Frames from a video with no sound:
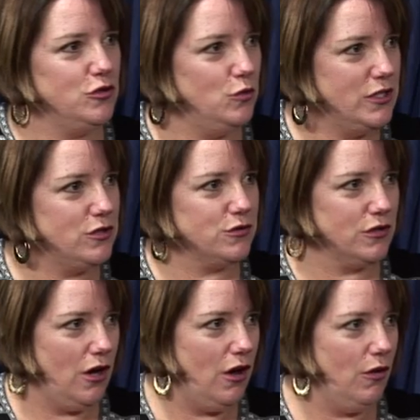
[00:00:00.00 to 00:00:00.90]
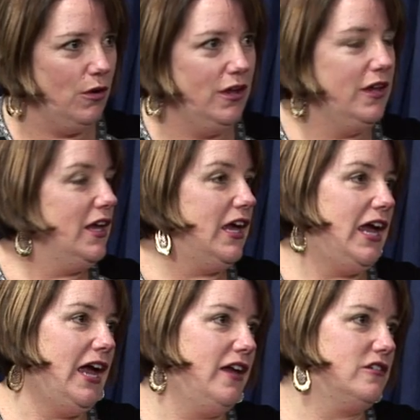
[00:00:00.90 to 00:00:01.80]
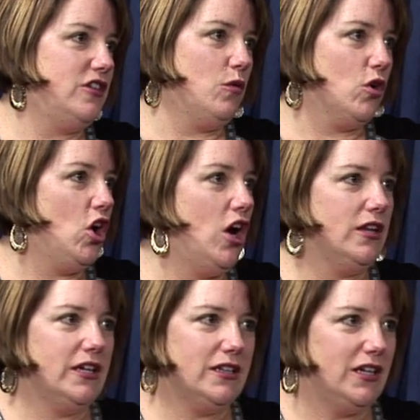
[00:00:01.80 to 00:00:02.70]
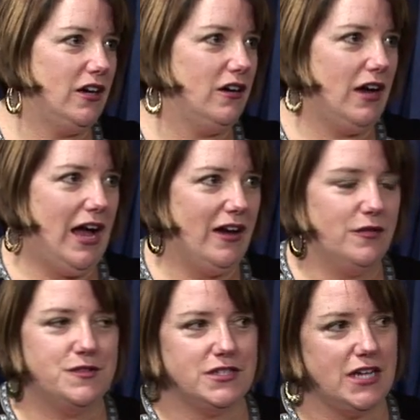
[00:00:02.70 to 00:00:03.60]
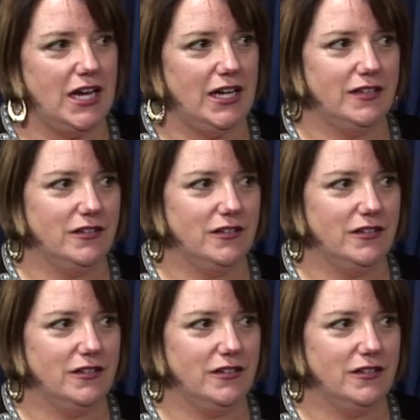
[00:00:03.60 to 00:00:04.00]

winters ago, and they were calling their out-of-state,